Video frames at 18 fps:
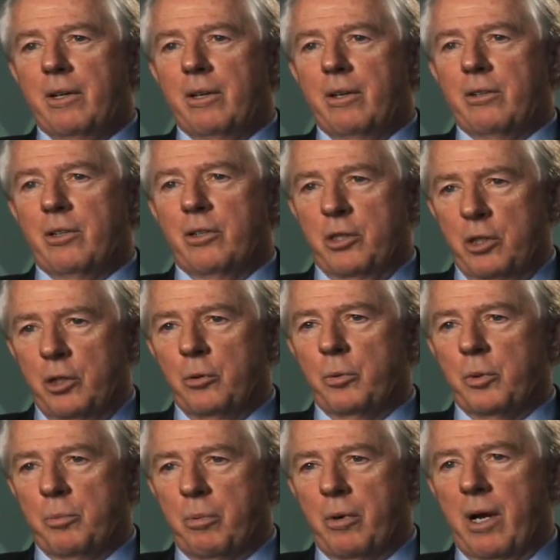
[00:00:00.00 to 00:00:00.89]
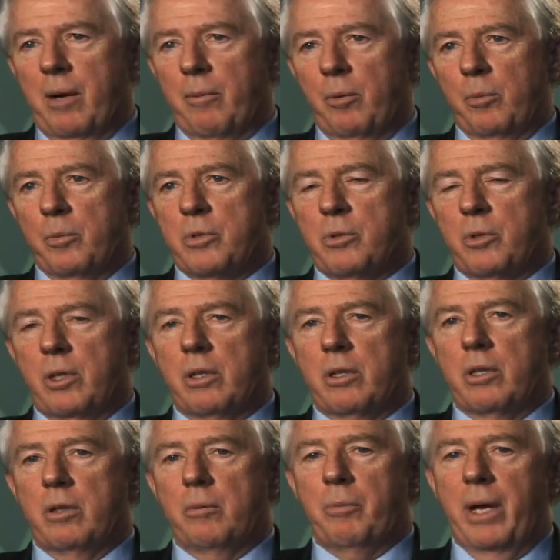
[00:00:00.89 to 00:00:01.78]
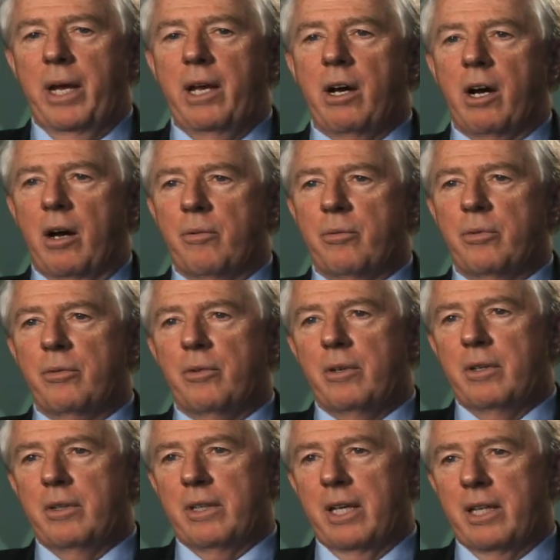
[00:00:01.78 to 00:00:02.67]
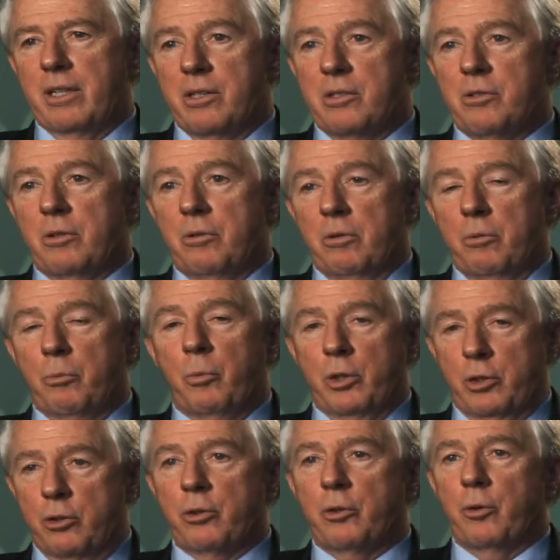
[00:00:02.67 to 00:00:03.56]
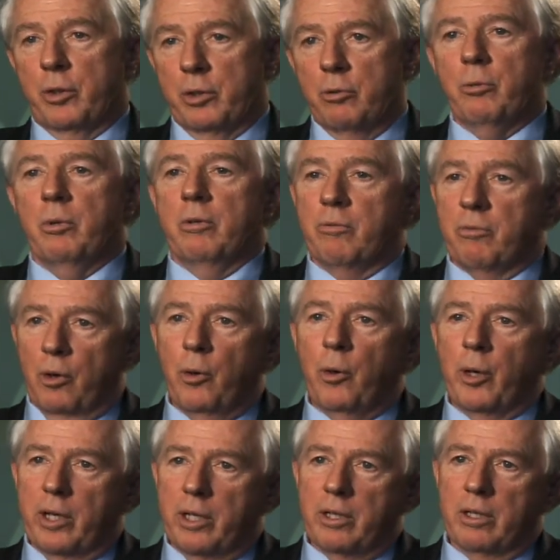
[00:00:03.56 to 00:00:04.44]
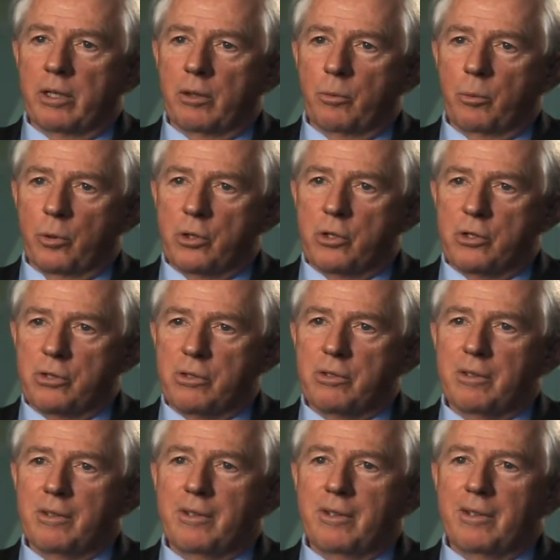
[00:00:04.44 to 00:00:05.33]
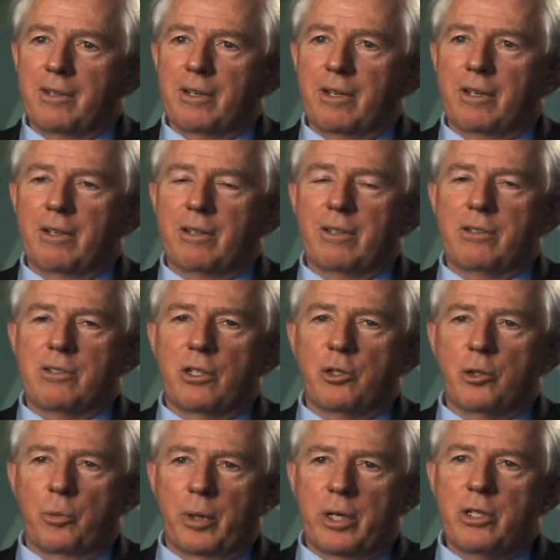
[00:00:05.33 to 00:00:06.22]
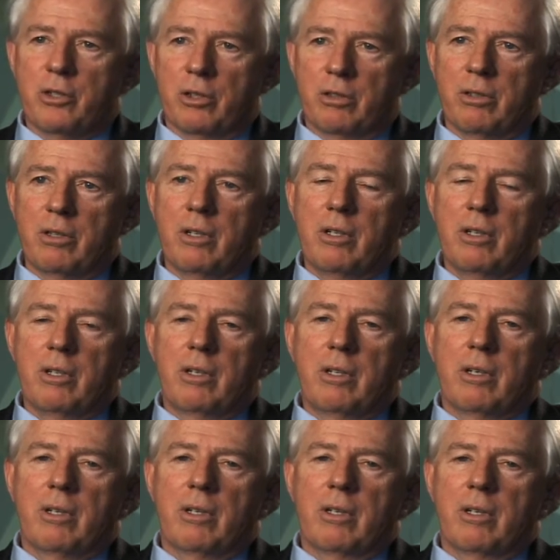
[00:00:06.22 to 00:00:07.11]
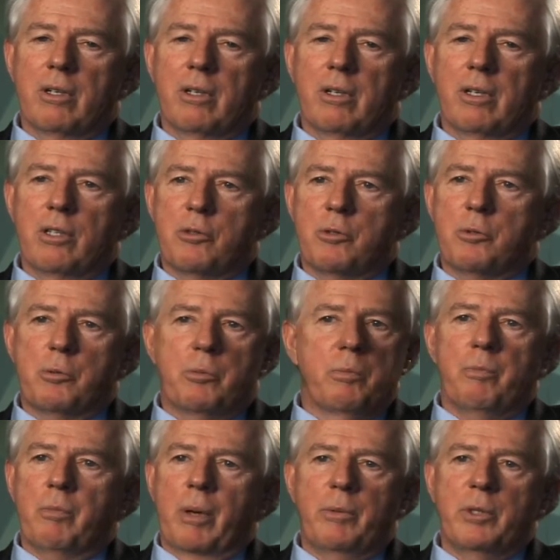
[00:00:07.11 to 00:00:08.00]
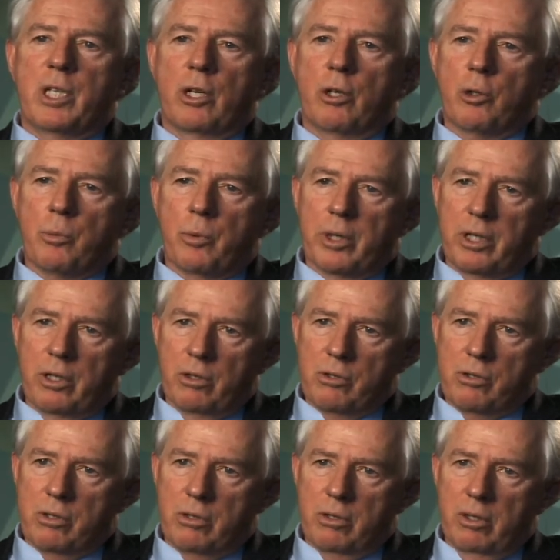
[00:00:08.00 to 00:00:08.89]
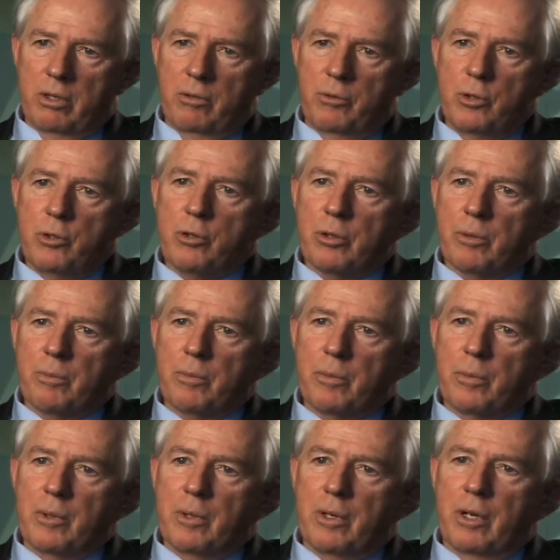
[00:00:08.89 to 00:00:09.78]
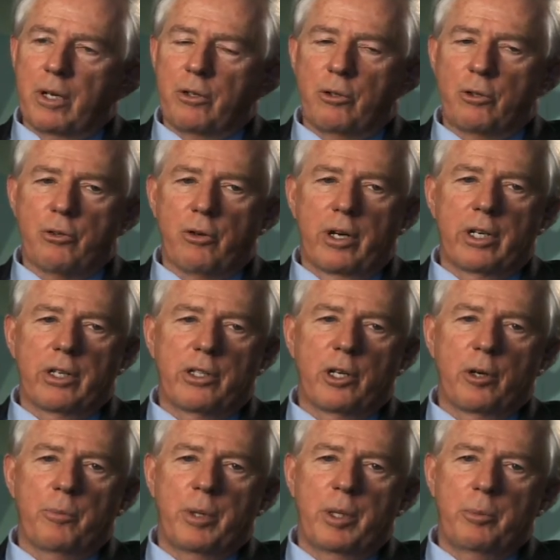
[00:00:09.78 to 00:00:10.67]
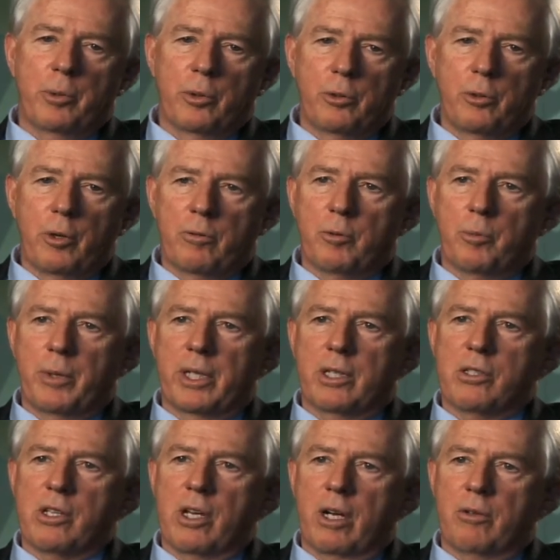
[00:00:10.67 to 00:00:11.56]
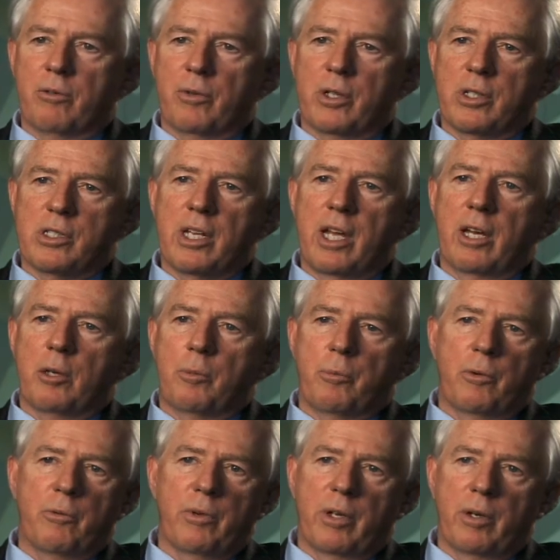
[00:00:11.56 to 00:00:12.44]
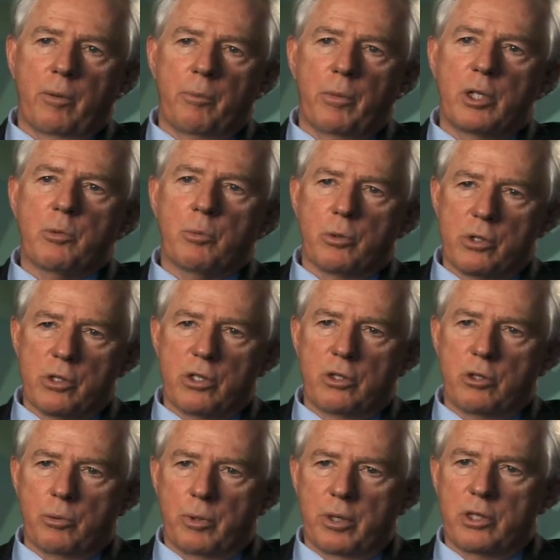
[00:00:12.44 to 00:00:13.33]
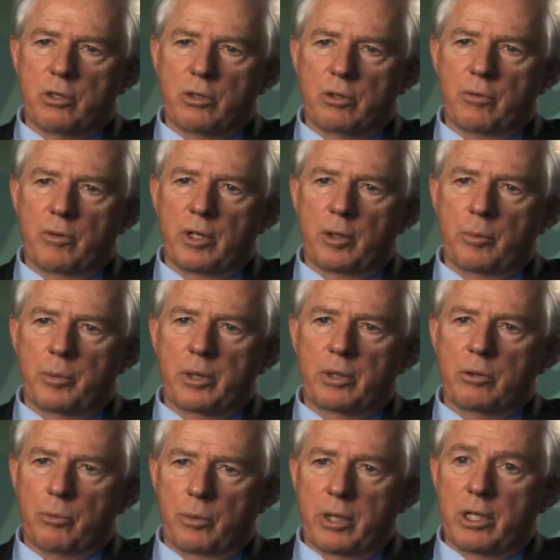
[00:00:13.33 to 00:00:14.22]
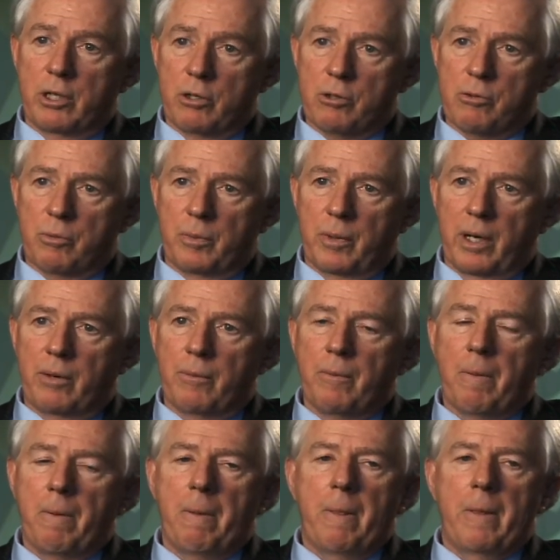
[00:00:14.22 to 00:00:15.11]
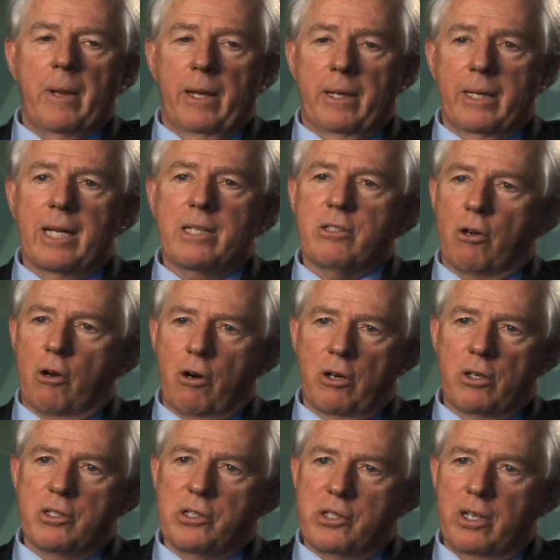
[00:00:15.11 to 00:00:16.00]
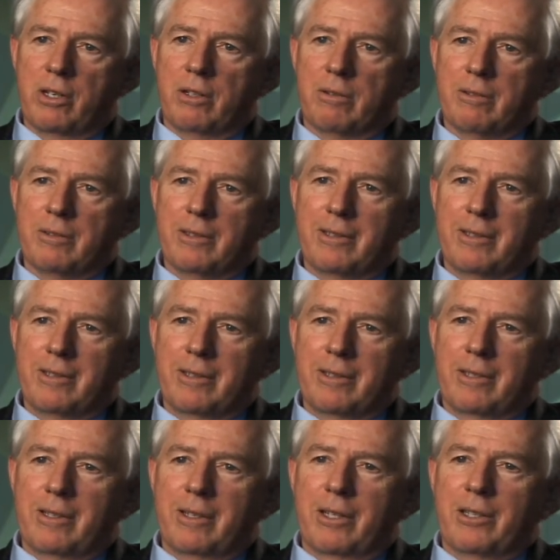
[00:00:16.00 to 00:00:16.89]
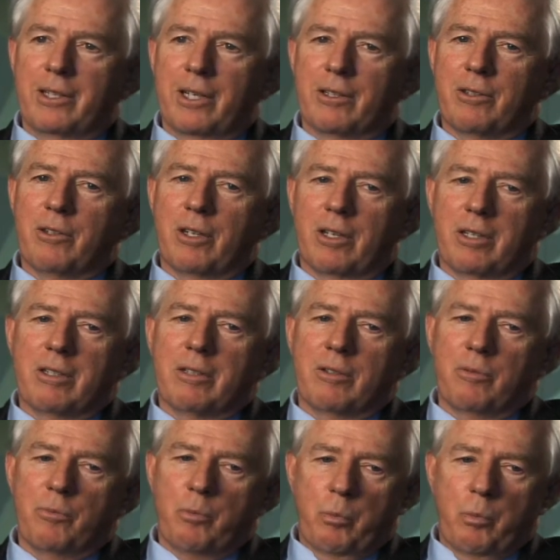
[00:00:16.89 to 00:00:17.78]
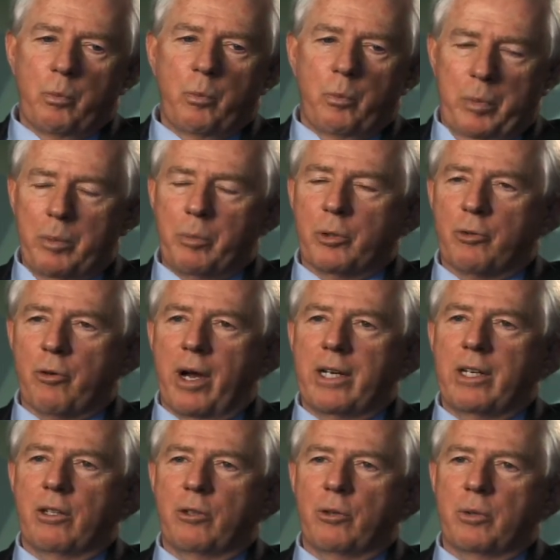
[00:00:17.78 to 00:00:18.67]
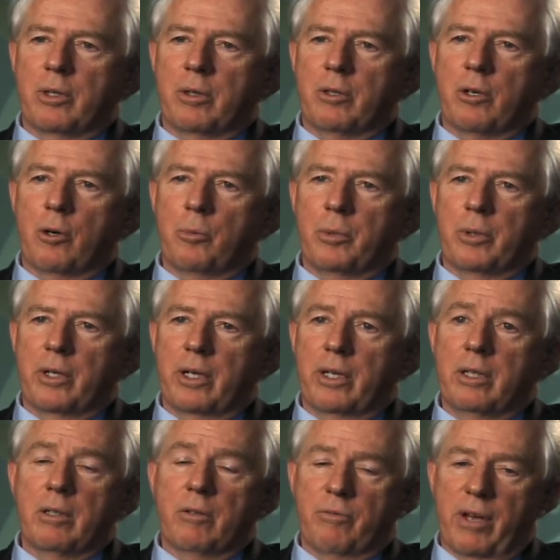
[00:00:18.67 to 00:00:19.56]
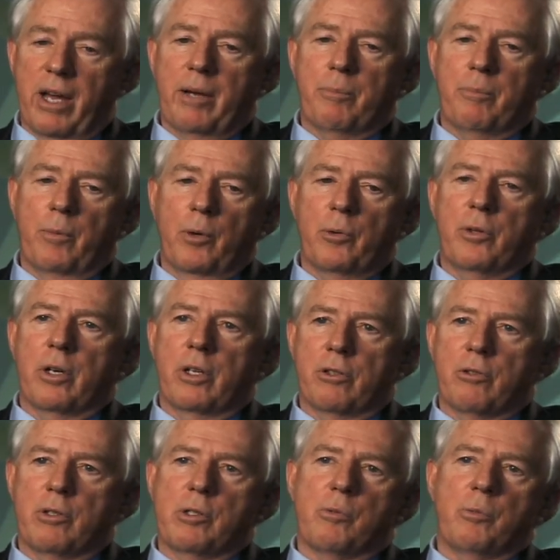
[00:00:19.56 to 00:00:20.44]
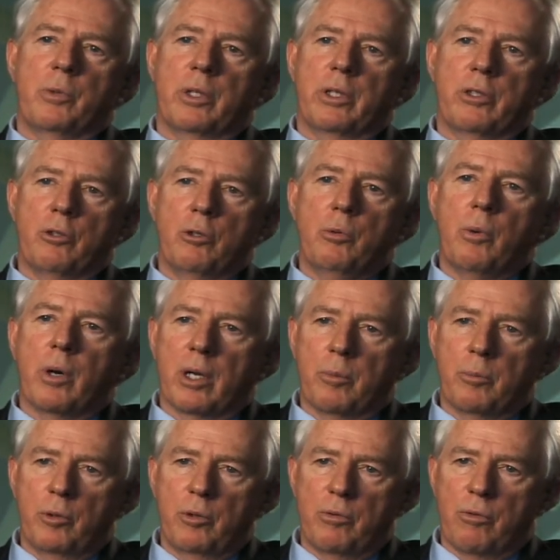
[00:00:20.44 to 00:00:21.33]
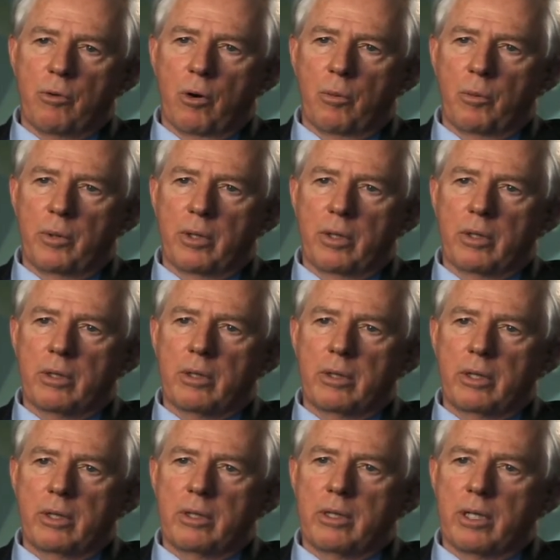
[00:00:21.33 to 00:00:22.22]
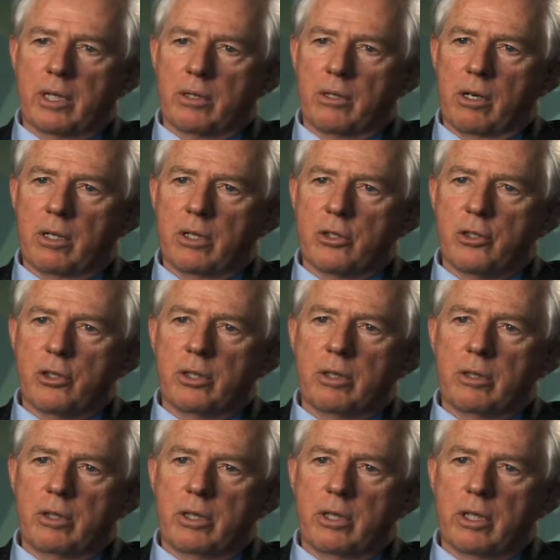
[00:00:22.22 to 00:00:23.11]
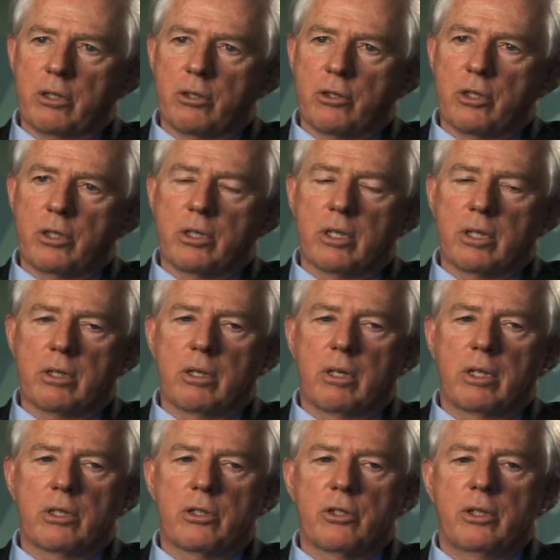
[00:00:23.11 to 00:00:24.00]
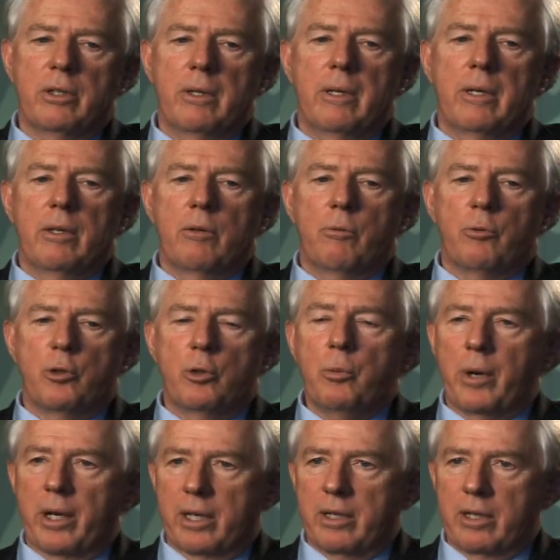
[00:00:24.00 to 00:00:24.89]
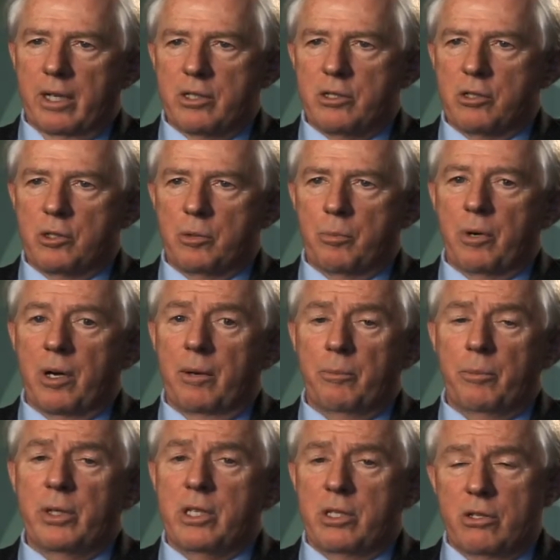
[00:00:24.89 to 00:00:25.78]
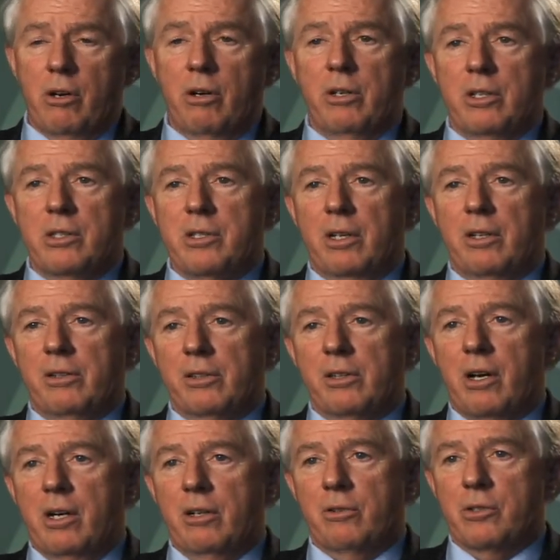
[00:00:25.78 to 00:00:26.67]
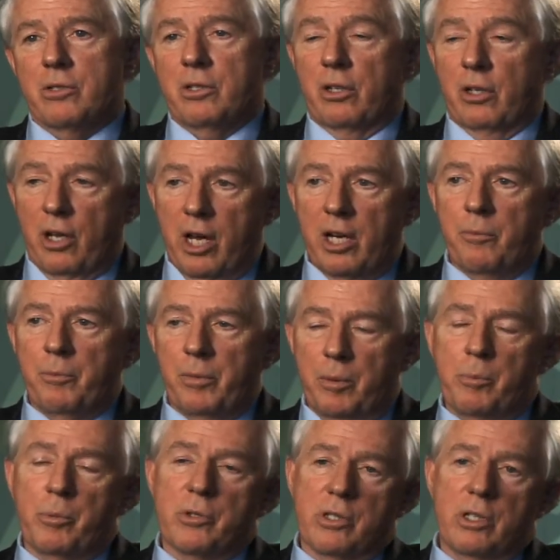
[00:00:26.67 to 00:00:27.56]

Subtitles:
to deal with problems that the payoff, that is what you're going to avoid in a worse situation, is maybe 10 or 20 years in the future. And you're trying to tell people you have to make a sacrifice now to prevent a much worse situation developing 20 years from now. And that's a hard sell. And yet people tried to do it at Copenhagen. In fact, both countries really do want to move forward in clean technology, clean energy technology, do recognize it's a problem, but it's hard to sell it in Congress. And a lot of people's